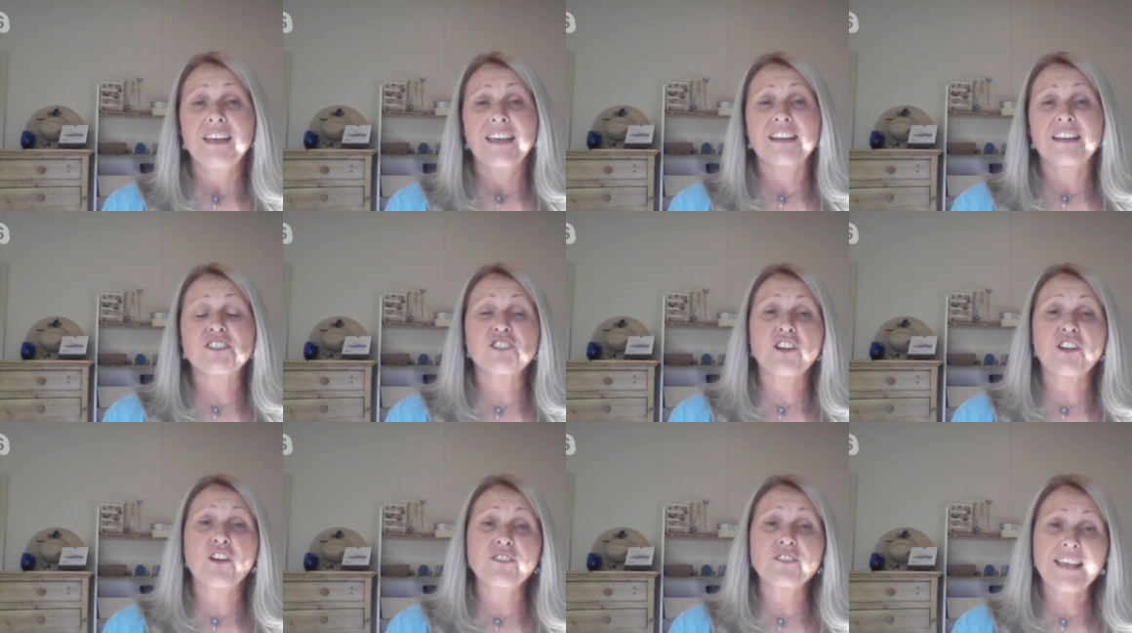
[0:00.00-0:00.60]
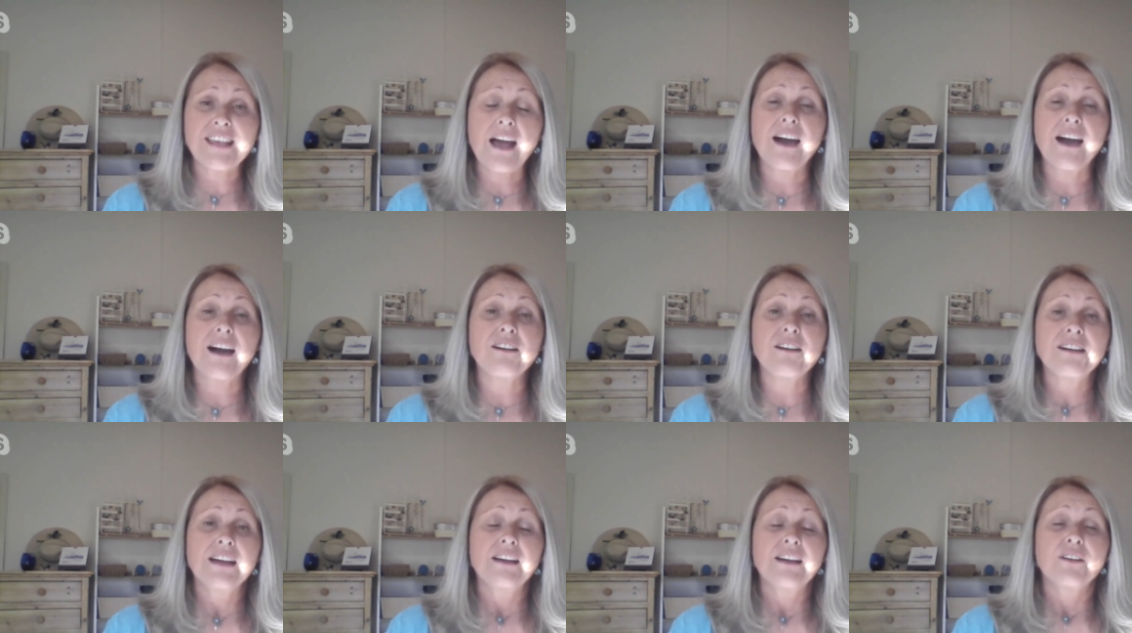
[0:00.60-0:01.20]
It shows
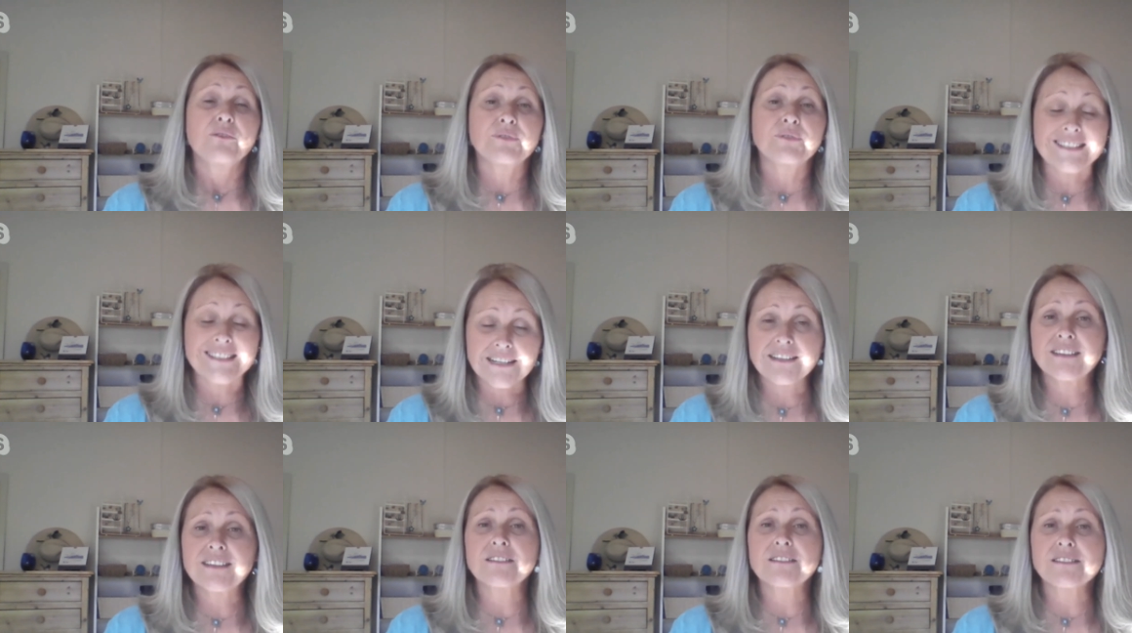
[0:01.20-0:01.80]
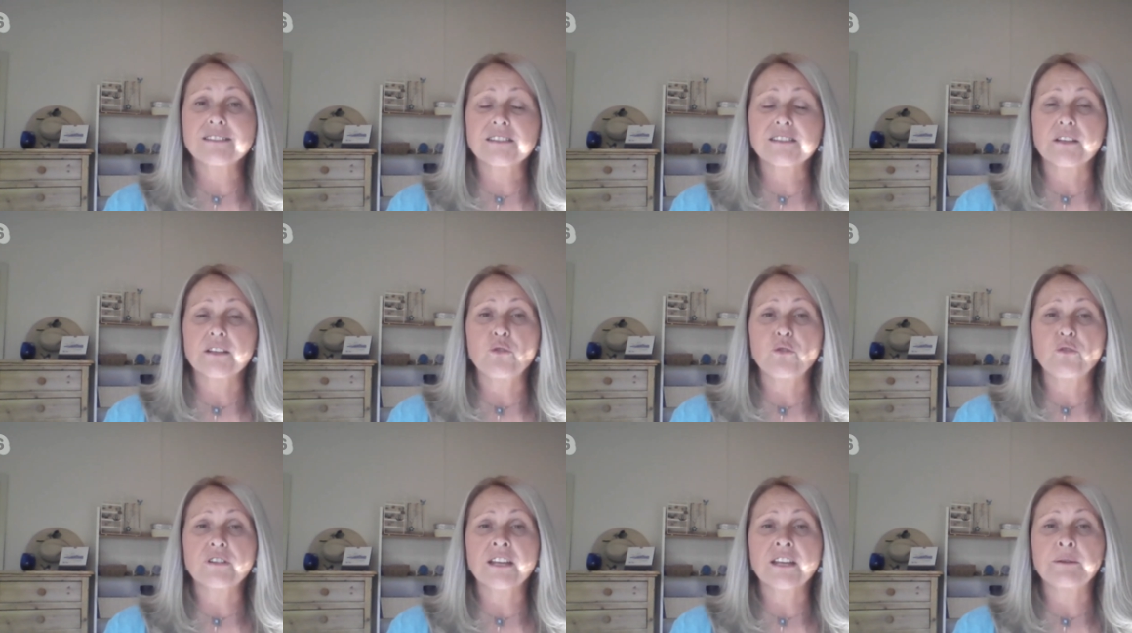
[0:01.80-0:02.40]
how ridiculous the
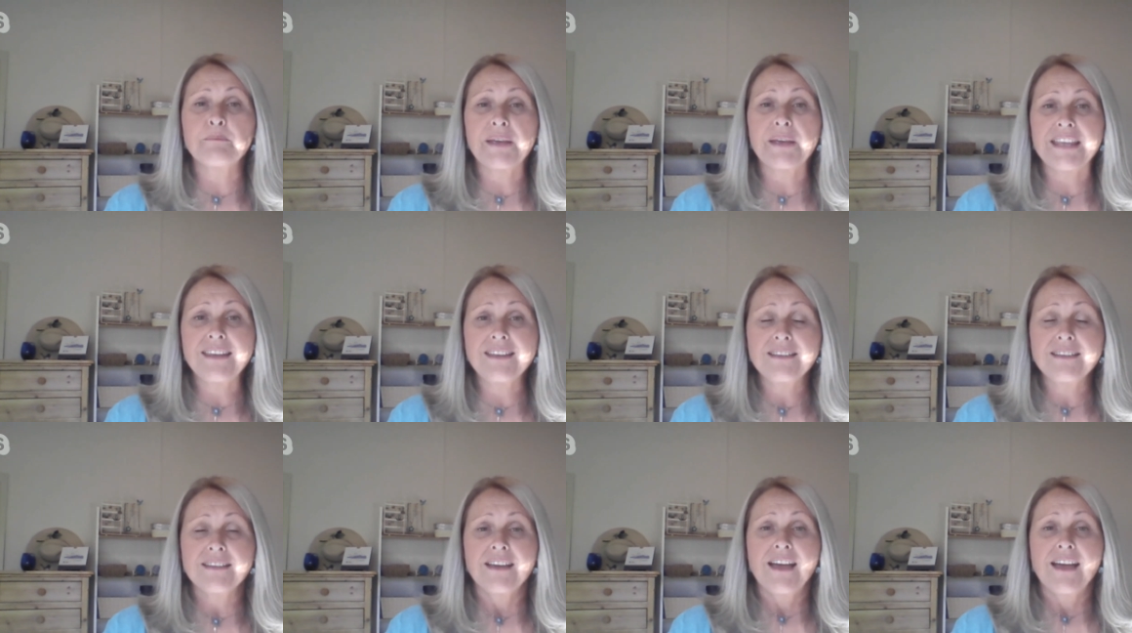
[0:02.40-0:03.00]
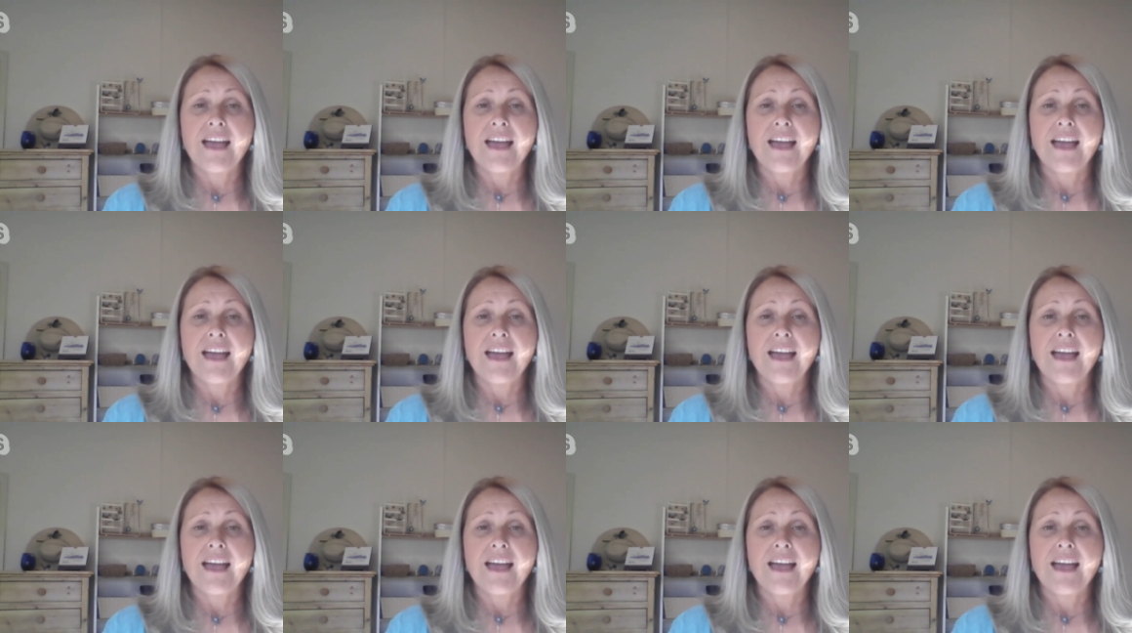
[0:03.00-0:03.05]
law can be.